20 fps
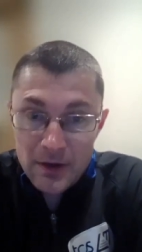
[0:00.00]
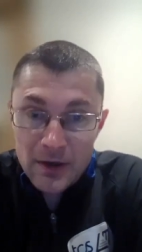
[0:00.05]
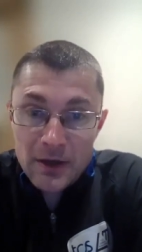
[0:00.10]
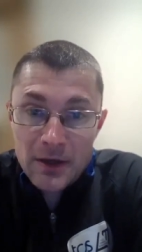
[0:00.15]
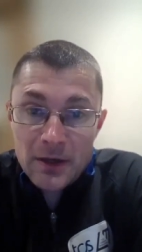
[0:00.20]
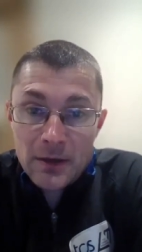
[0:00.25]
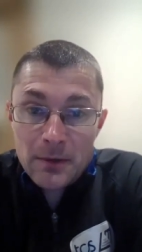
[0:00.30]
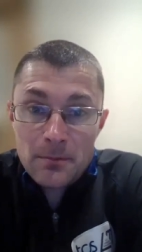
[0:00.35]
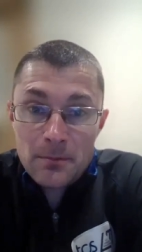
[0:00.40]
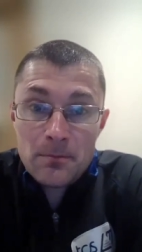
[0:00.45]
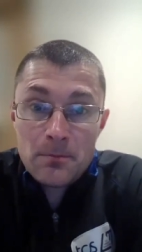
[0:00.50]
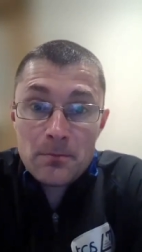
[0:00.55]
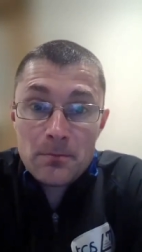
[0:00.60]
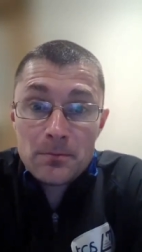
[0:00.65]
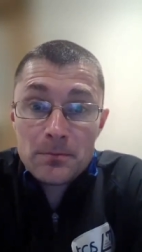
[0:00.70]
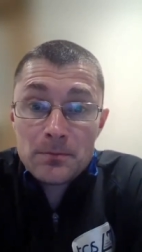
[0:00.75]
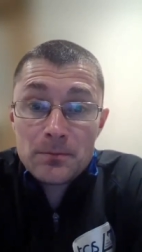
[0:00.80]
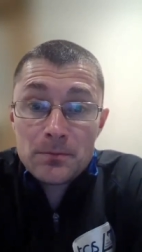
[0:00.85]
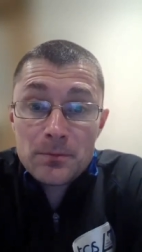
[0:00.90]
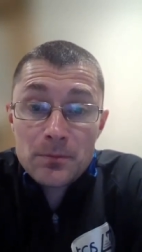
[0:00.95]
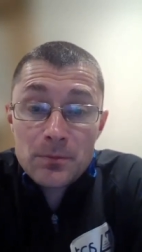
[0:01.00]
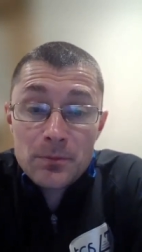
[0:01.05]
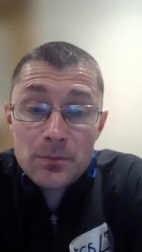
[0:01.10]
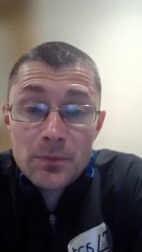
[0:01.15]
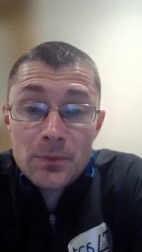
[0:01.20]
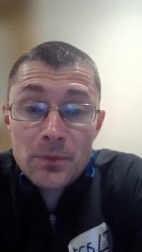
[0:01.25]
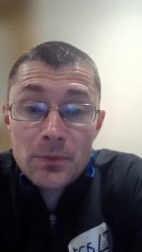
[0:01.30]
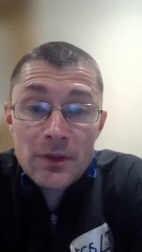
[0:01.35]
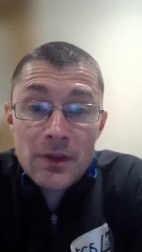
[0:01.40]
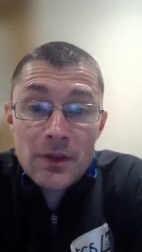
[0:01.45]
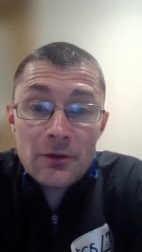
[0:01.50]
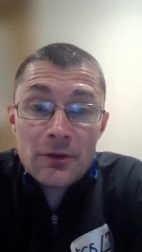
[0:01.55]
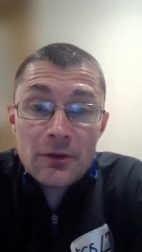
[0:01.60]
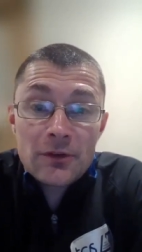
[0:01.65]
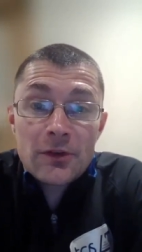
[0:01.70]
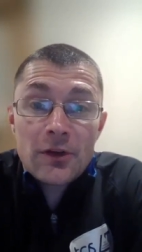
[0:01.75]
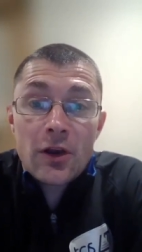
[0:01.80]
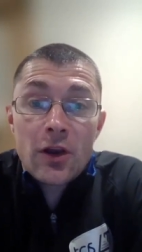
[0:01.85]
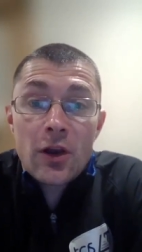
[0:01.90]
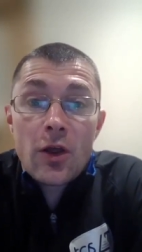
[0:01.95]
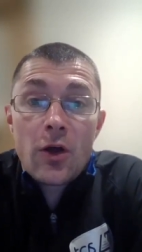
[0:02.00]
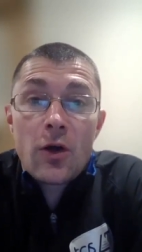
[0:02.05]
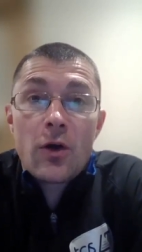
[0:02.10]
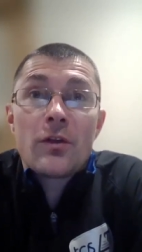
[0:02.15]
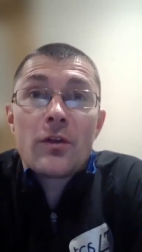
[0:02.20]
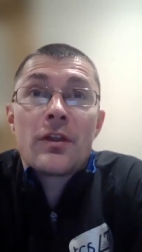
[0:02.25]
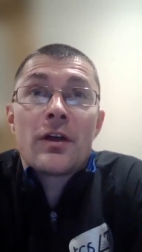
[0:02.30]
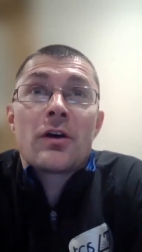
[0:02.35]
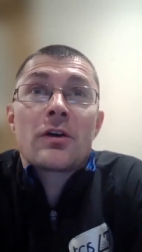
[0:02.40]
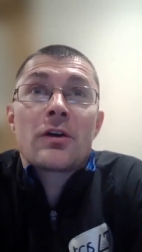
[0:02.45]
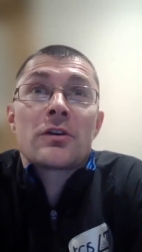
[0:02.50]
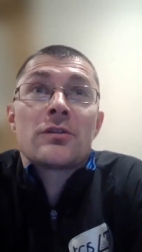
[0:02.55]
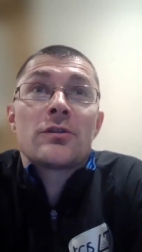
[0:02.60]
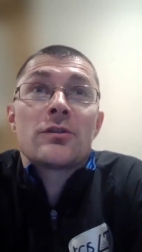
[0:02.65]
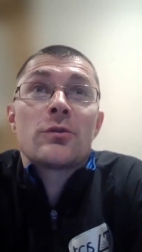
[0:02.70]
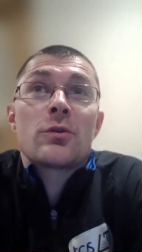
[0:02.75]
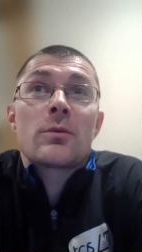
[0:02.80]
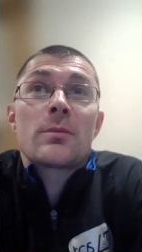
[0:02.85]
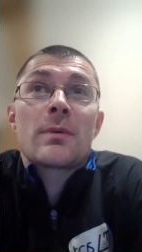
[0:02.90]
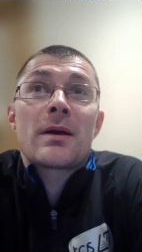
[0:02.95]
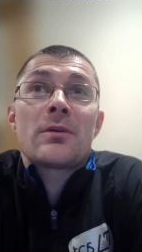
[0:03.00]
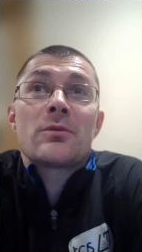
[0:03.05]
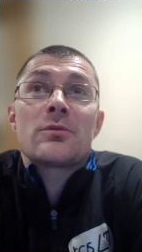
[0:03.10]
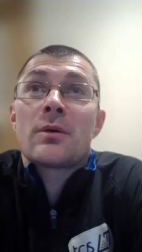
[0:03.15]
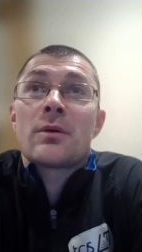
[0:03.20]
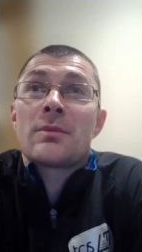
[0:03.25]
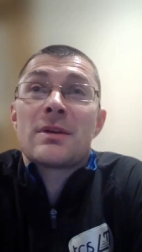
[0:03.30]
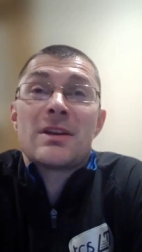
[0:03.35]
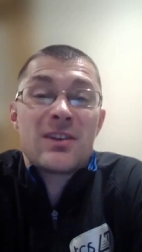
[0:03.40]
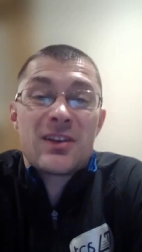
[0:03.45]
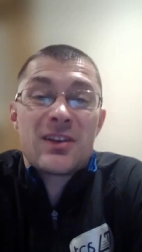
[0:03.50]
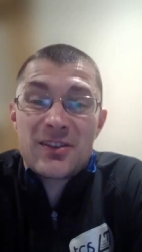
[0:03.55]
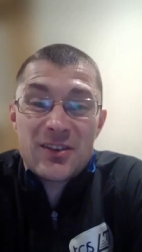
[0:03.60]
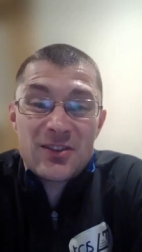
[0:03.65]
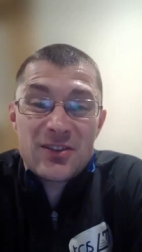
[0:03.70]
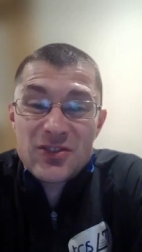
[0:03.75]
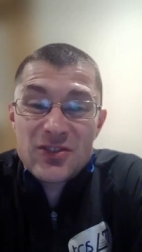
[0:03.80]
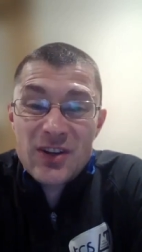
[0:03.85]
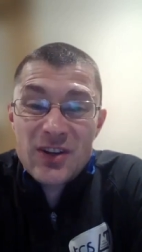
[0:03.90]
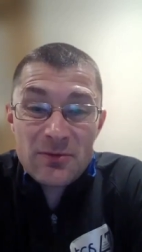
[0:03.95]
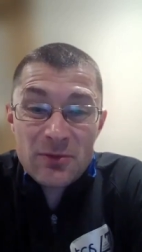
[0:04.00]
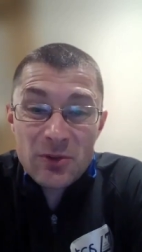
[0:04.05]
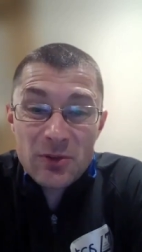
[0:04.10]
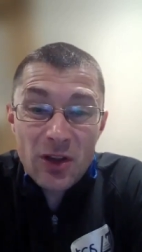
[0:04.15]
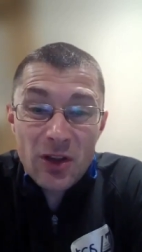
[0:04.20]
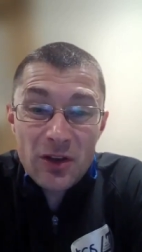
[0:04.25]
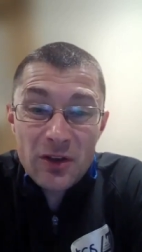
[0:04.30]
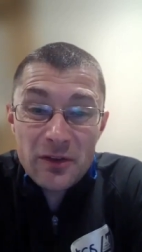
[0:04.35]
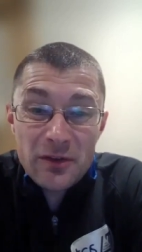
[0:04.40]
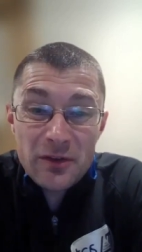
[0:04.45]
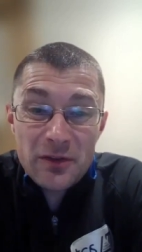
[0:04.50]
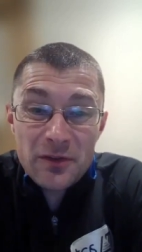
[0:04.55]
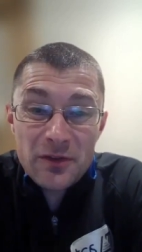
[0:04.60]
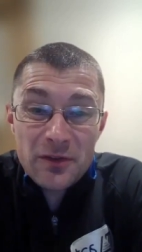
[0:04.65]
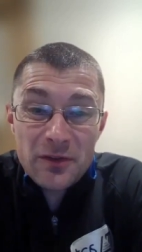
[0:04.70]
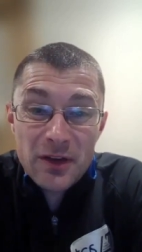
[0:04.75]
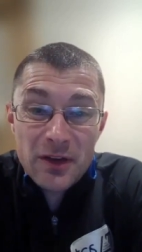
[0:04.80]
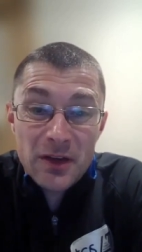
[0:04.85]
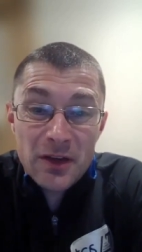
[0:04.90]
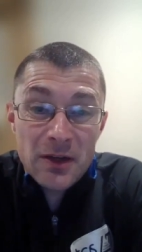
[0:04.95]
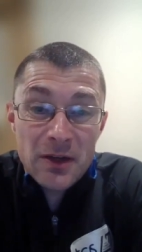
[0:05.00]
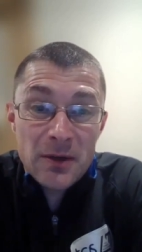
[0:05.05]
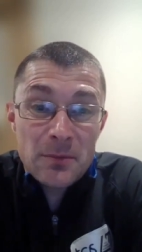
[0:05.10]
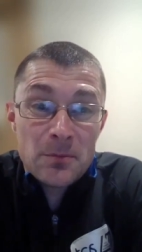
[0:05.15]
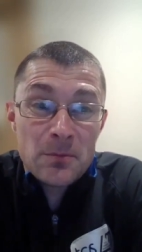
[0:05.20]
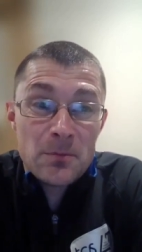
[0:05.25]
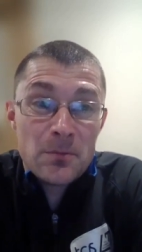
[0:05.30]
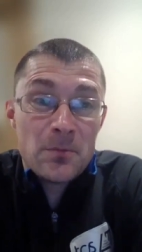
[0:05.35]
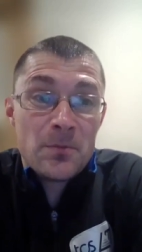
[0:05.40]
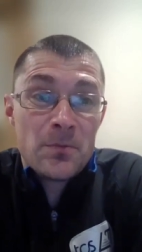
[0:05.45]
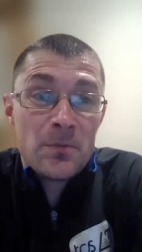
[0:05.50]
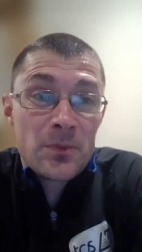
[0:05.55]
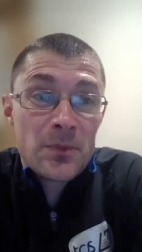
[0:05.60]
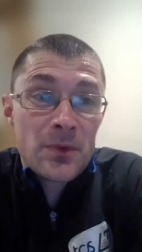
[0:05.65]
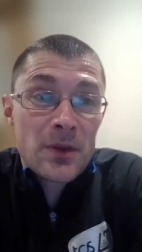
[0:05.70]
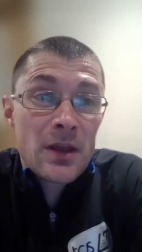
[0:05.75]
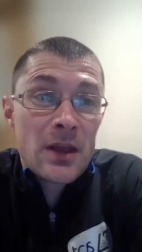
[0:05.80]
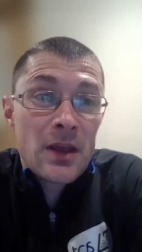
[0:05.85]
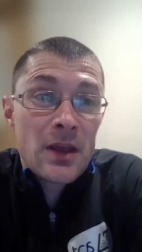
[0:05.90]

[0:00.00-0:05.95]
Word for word: Um, there is a lot that I can talk about. I mean, like I said general life. Um,